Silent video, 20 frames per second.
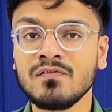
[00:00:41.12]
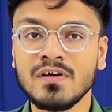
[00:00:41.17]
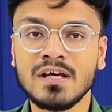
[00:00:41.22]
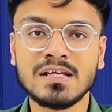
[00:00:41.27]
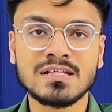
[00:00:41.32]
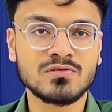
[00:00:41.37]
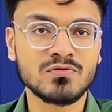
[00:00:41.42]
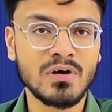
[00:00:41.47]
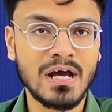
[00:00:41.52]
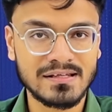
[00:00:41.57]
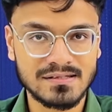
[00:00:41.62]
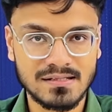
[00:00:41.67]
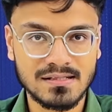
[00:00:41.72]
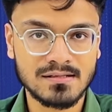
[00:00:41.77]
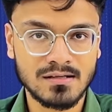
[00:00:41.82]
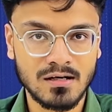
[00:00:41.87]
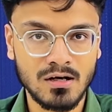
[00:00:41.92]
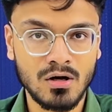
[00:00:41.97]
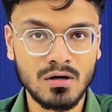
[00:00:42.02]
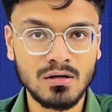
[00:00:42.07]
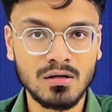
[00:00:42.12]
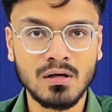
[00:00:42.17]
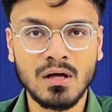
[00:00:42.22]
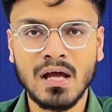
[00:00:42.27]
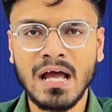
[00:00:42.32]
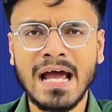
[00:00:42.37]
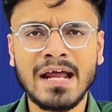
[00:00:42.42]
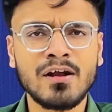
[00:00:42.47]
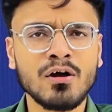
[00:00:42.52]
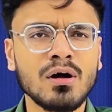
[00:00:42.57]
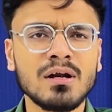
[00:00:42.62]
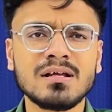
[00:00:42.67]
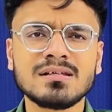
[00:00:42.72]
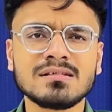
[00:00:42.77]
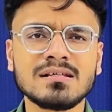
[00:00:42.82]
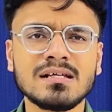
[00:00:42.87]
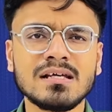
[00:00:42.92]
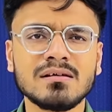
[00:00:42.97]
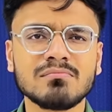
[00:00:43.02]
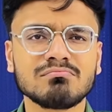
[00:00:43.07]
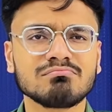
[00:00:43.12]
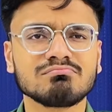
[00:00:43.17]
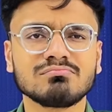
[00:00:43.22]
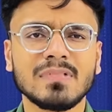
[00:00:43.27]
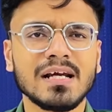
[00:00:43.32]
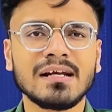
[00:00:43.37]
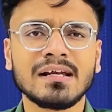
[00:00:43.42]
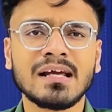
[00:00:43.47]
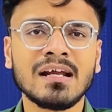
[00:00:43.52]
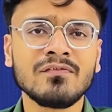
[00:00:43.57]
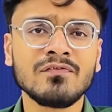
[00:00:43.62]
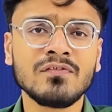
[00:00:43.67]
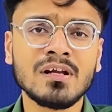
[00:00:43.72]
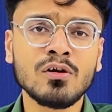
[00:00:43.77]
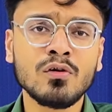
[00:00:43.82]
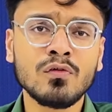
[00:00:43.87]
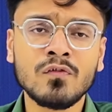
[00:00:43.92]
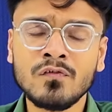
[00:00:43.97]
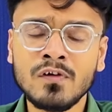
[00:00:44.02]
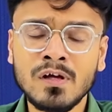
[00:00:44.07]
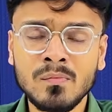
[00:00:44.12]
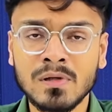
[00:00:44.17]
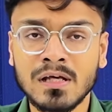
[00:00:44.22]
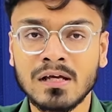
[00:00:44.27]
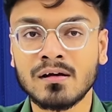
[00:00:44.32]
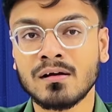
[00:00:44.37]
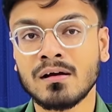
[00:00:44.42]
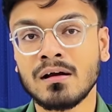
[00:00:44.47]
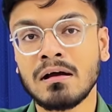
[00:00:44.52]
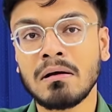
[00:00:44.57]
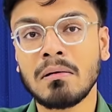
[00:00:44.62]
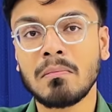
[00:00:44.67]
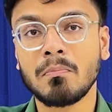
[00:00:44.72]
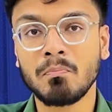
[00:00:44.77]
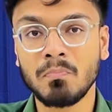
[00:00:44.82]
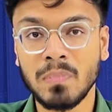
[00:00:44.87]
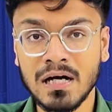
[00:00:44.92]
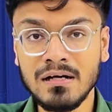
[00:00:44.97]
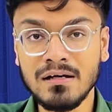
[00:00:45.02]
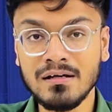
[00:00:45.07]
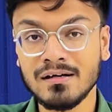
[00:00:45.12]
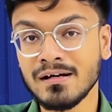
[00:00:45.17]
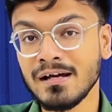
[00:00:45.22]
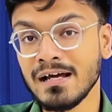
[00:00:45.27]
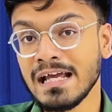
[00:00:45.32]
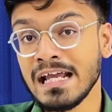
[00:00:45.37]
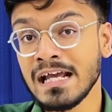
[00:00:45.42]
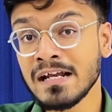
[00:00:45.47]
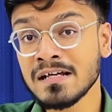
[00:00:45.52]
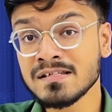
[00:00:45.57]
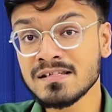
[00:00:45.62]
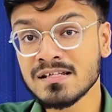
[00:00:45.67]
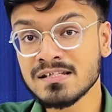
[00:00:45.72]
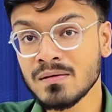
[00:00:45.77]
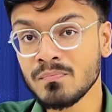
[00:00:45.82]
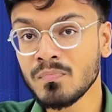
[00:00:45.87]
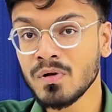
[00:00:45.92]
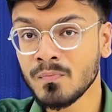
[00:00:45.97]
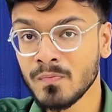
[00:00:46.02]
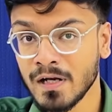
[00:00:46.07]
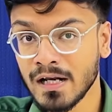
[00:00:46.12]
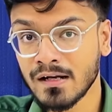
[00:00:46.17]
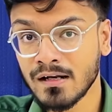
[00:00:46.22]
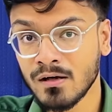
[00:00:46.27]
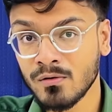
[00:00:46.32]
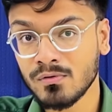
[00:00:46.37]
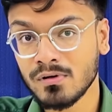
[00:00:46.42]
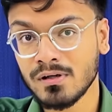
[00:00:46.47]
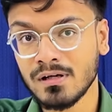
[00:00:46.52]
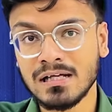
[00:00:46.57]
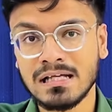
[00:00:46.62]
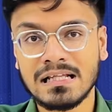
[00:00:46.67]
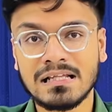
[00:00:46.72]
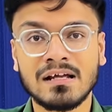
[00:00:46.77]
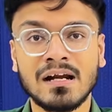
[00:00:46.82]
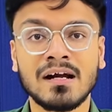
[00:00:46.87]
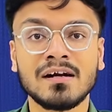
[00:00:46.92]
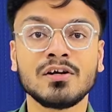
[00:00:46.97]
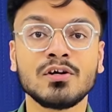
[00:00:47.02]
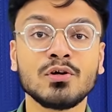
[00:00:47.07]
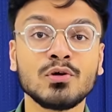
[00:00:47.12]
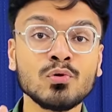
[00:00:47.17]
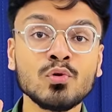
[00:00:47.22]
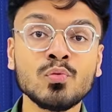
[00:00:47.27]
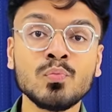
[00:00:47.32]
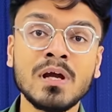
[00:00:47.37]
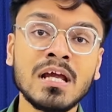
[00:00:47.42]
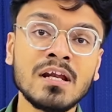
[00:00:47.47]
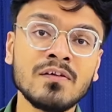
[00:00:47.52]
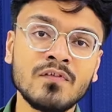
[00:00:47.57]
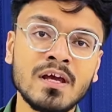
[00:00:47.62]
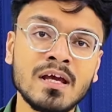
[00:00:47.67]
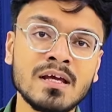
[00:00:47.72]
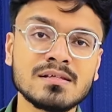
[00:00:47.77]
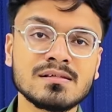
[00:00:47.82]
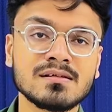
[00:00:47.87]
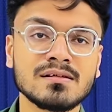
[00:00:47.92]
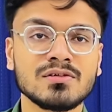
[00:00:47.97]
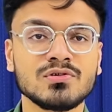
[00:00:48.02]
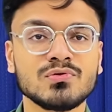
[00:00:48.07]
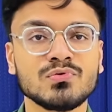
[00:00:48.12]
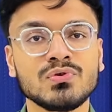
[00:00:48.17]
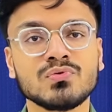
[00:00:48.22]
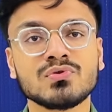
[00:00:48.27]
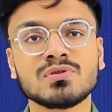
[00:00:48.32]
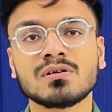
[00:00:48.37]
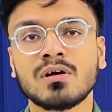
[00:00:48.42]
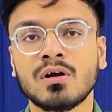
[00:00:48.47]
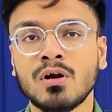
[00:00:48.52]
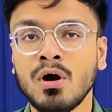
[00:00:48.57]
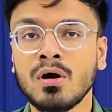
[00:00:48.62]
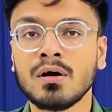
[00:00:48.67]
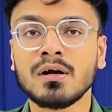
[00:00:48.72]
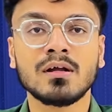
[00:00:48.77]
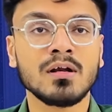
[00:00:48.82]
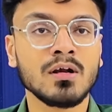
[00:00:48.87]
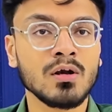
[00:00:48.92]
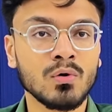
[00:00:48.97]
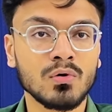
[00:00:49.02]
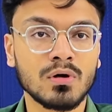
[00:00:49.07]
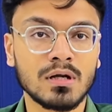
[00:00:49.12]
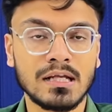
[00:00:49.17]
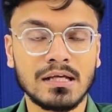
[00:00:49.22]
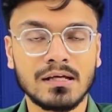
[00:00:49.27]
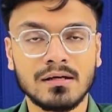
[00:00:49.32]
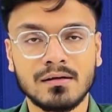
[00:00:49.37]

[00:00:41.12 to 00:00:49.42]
ways to access Claude, and honestly, it can feel overwhelming. But here is the simple breakdown. There are two main ways to use Claude locally: